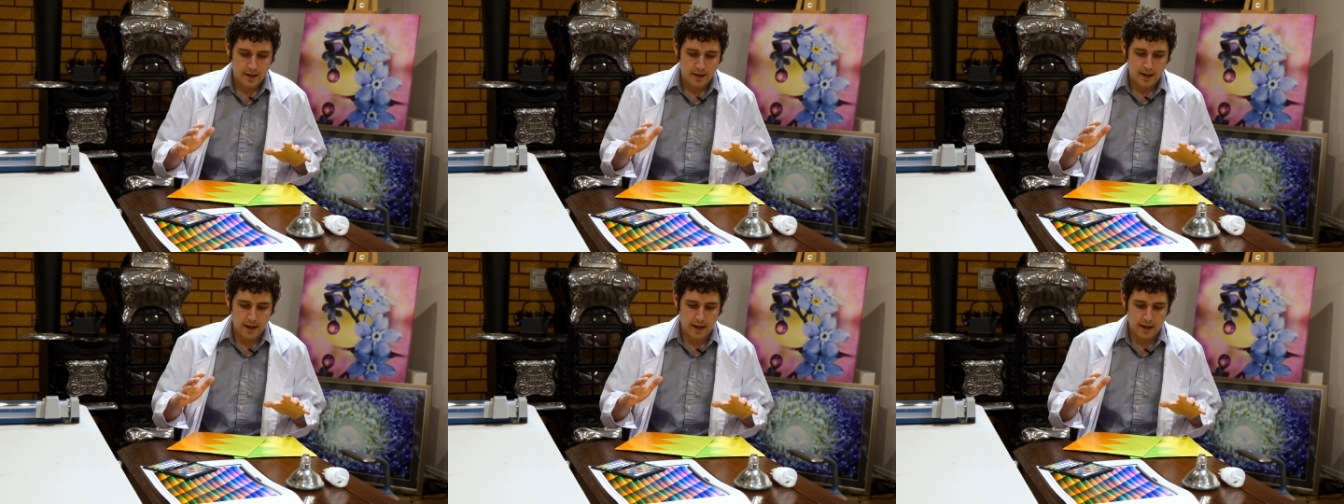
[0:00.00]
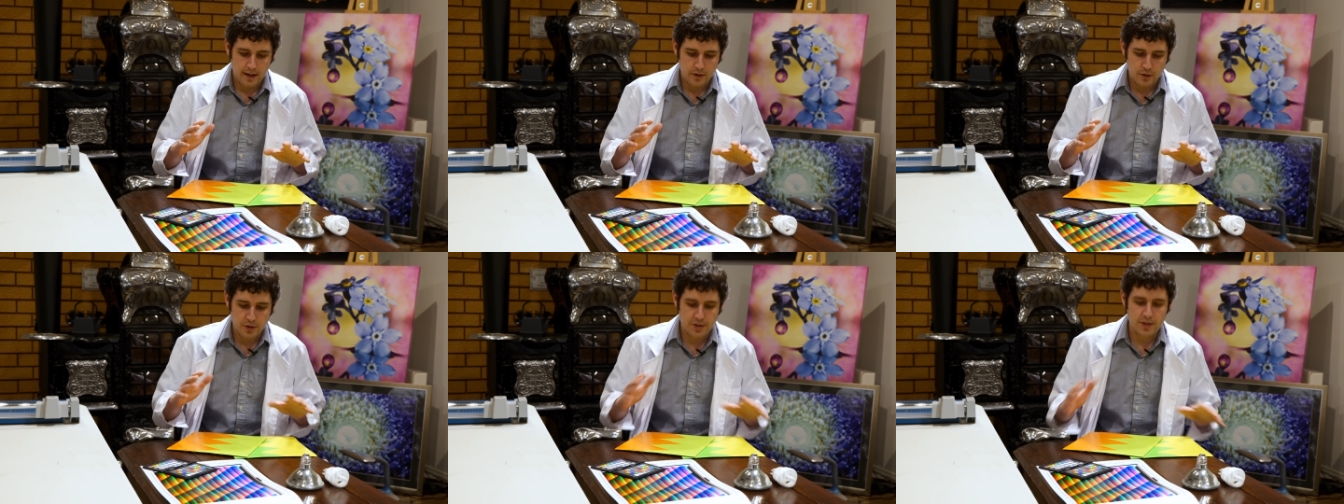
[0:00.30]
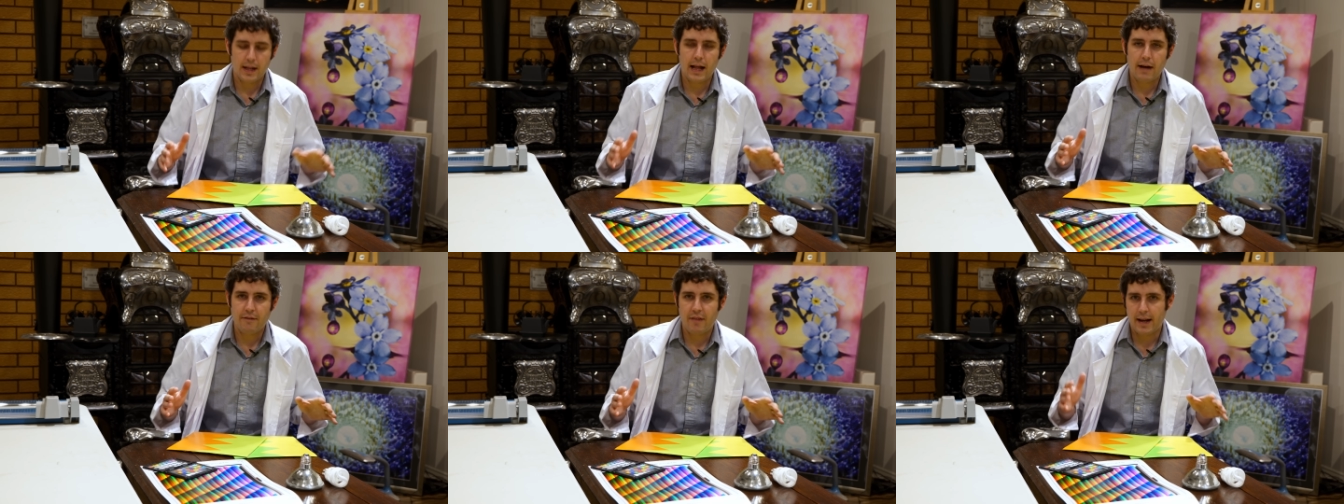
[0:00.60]
Uh, you
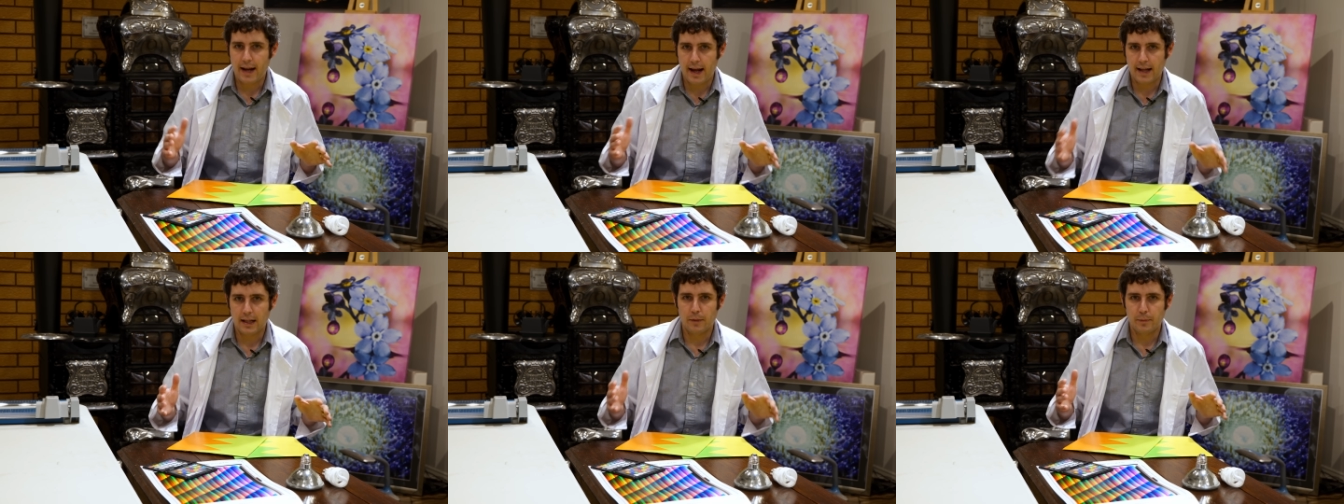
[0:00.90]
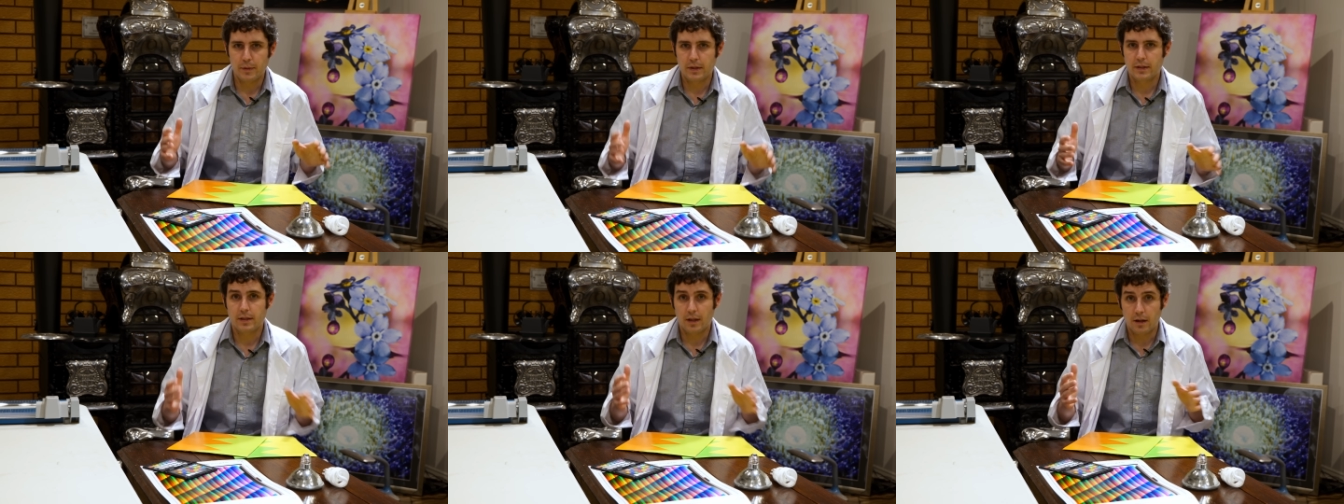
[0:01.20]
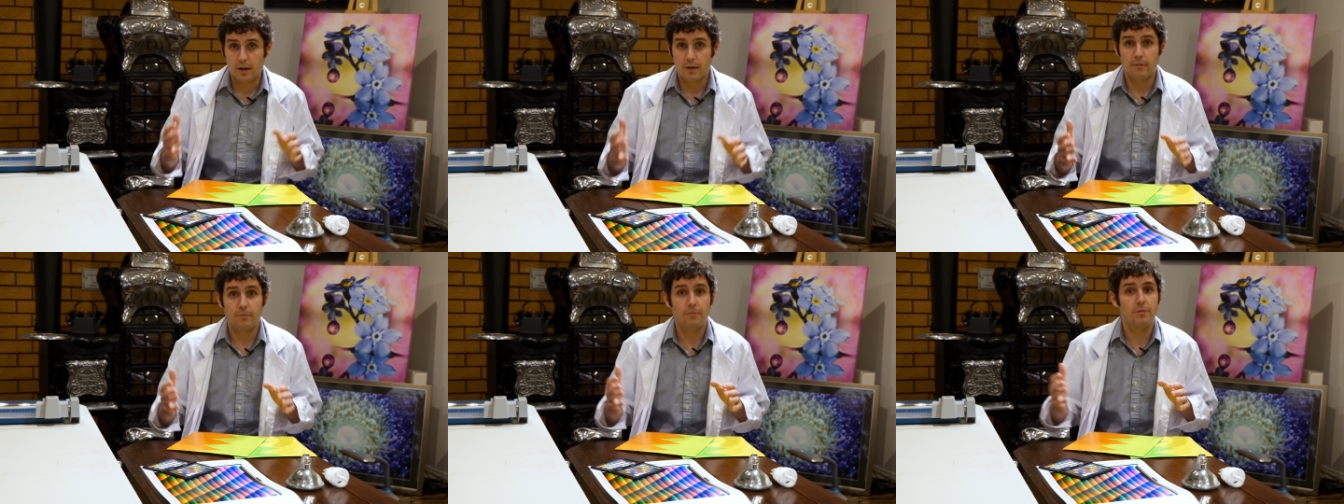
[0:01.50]
still have that element
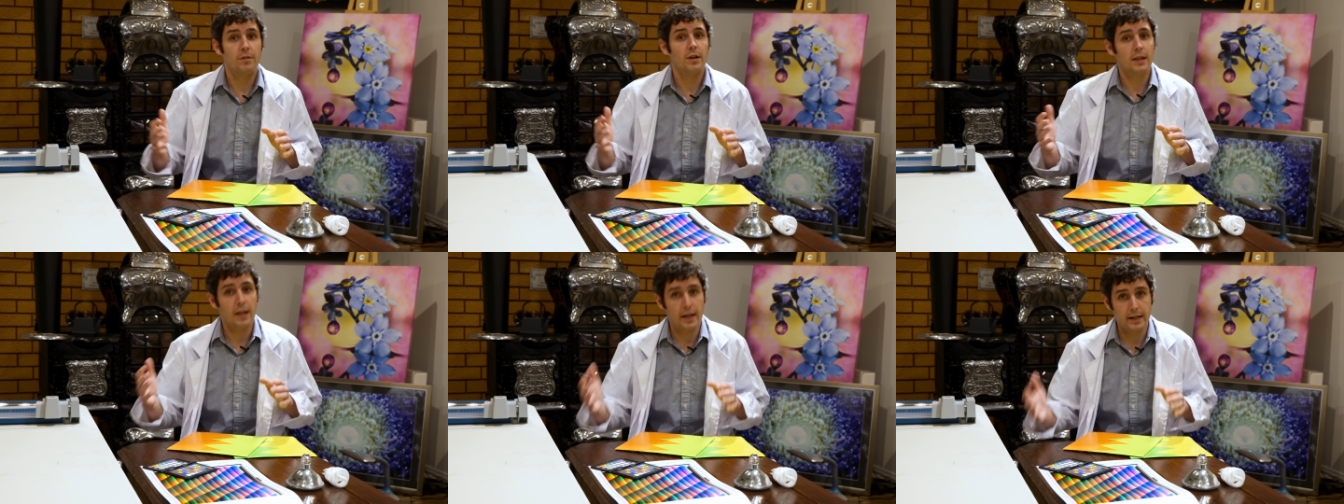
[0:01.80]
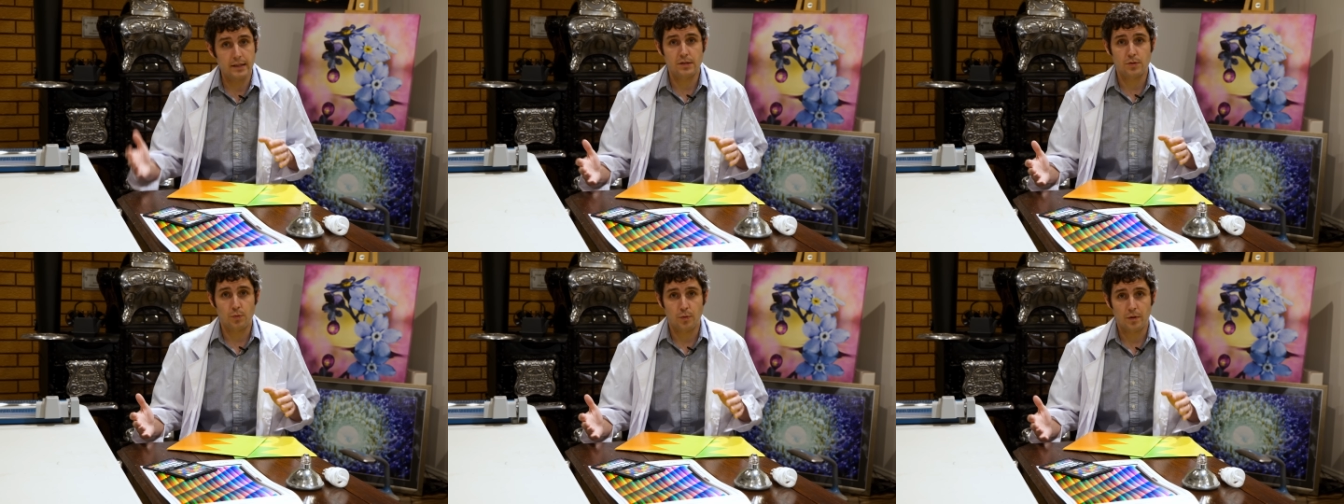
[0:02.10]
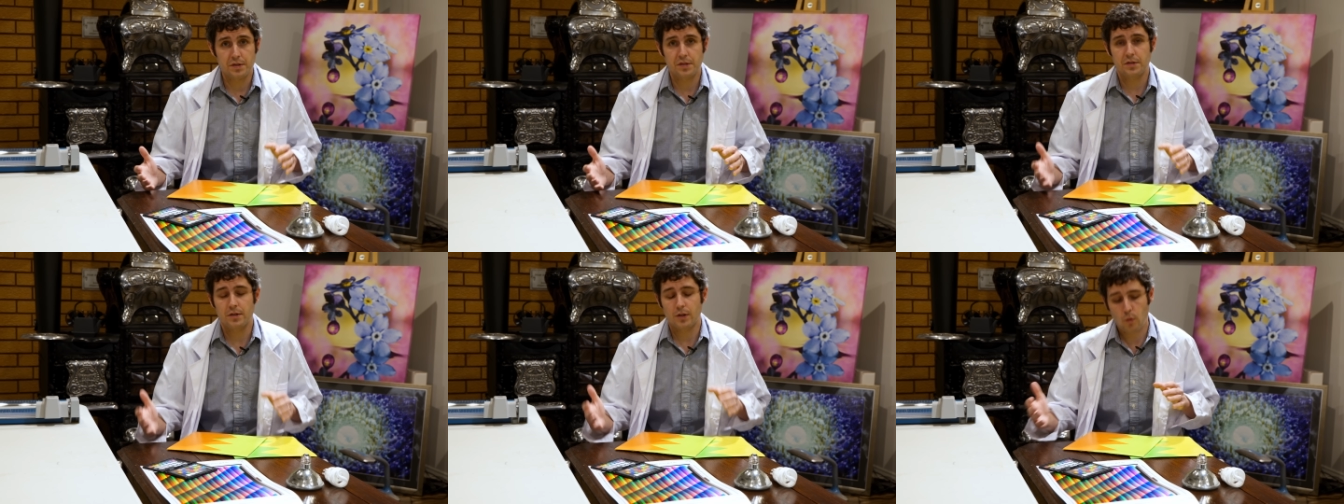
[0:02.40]
of the light
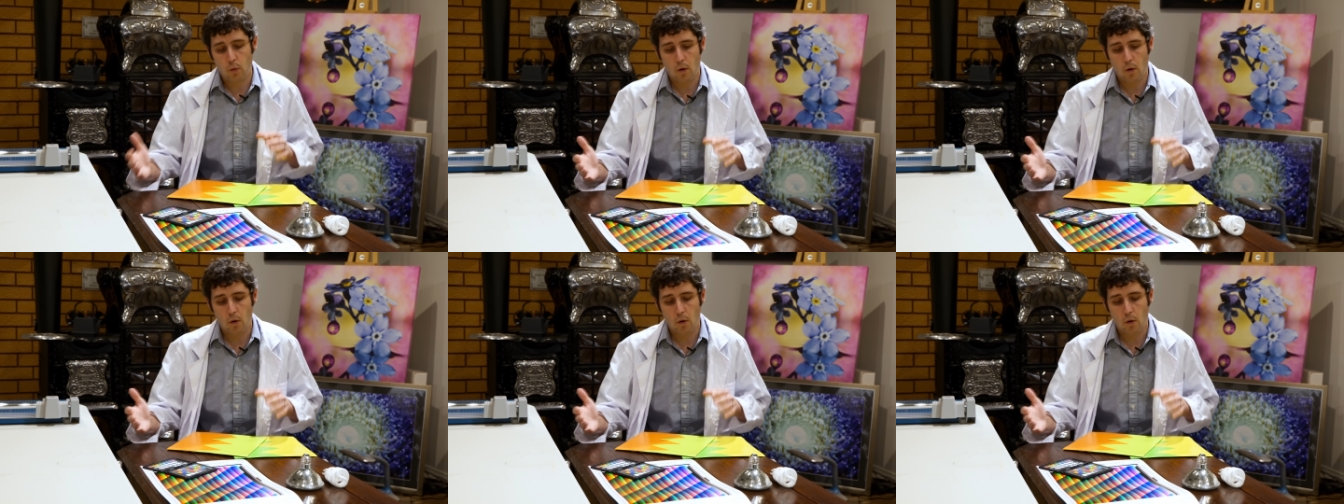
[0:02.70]
source and the